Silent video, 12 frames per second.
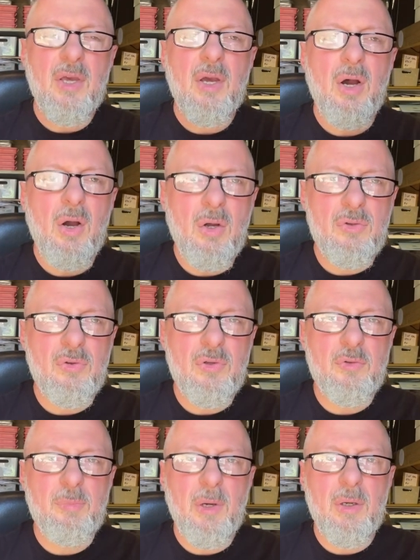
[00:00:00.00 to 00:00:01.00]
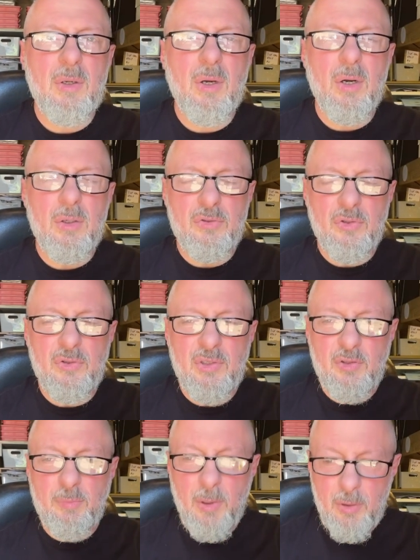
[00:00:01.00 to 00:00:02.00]
hard to
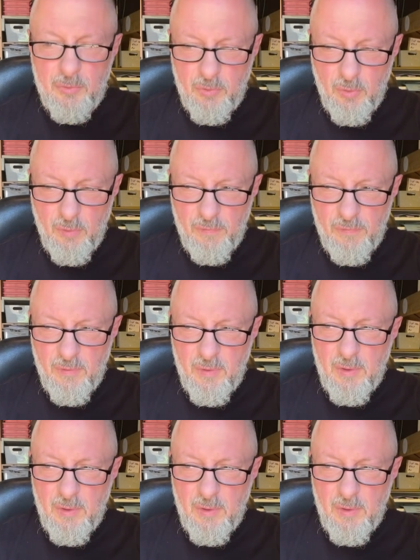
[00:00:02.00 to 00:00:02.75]
dispose of,